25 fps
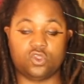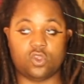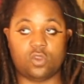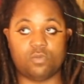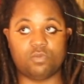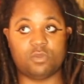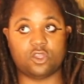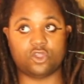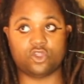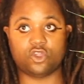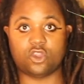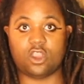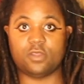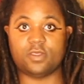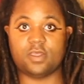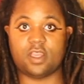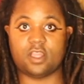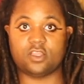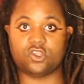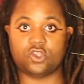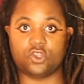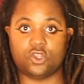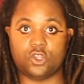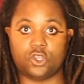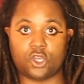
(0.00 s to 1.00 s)
so I'm not sure how
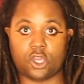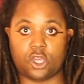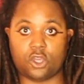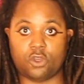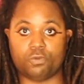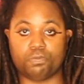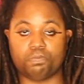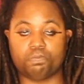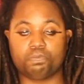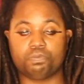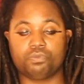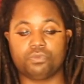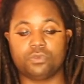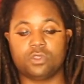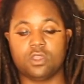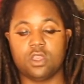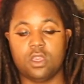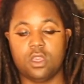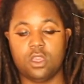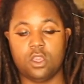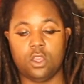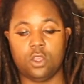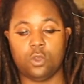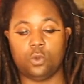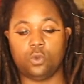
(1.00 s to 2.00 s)
that's going to go.
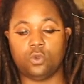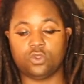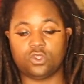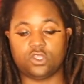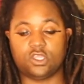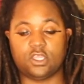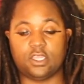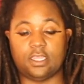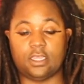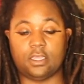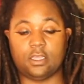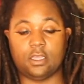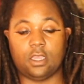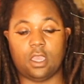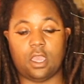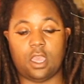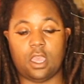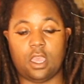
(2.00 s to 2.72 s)
We'll see.